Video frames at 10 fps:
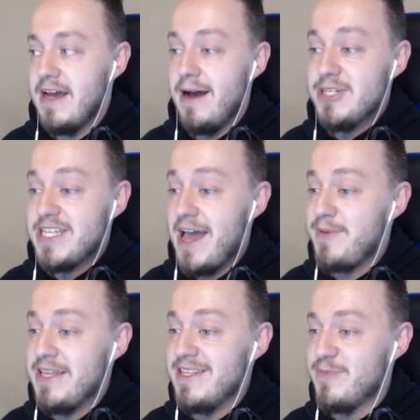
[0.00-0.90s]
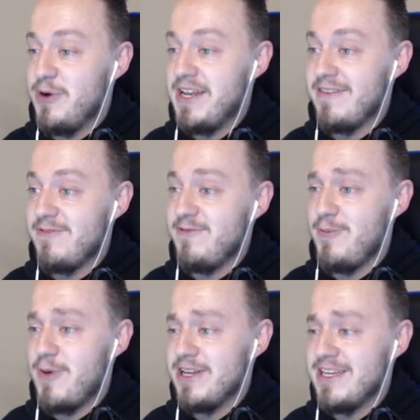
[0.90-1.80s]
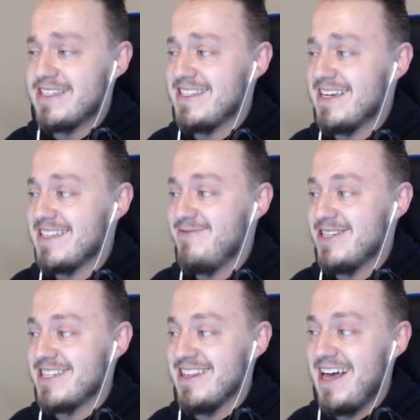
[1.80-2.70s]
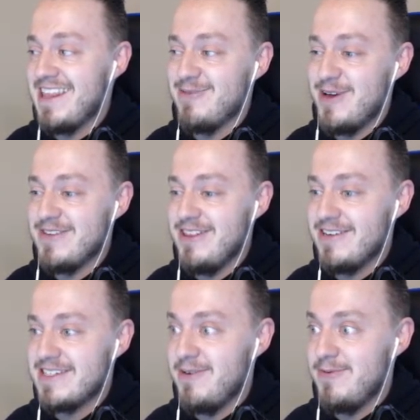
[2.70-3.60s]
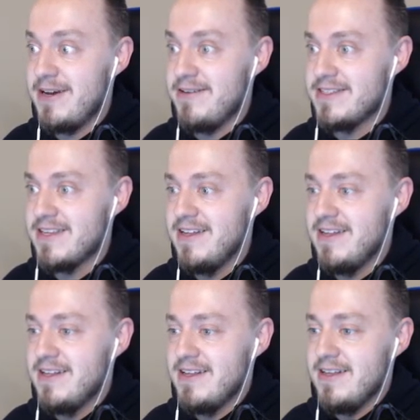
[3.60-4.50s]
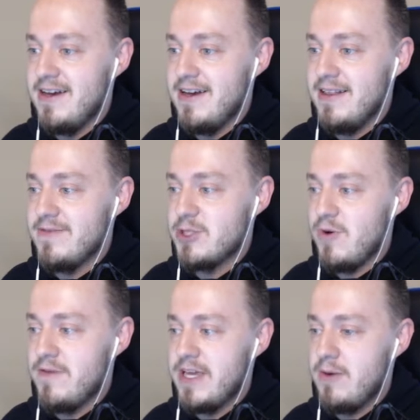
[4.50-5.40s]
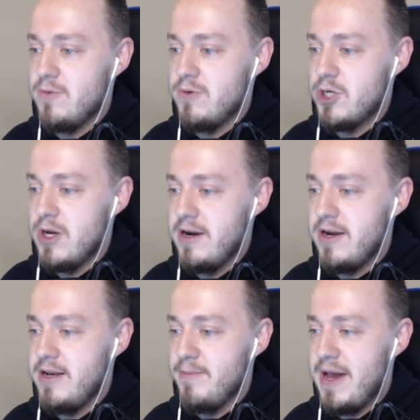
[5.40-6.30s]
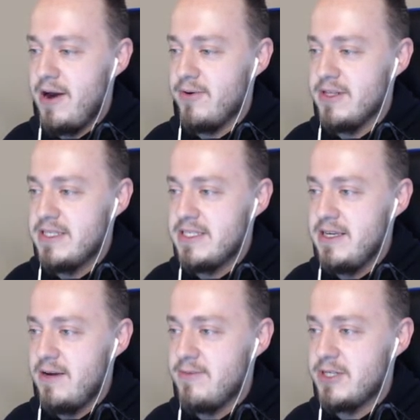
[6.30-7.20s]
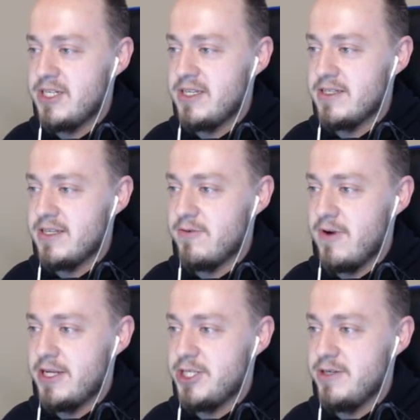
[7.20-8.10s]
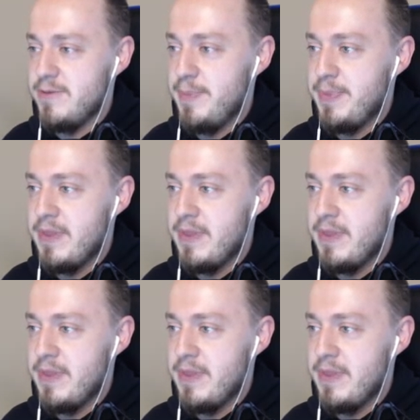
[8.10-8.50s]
I'm just happy at this point to have a full party of six. I'm just glad that we haven't lost anyone else. Level 12 again. We'll try our hidden power. Let's see how much it does on Raichu.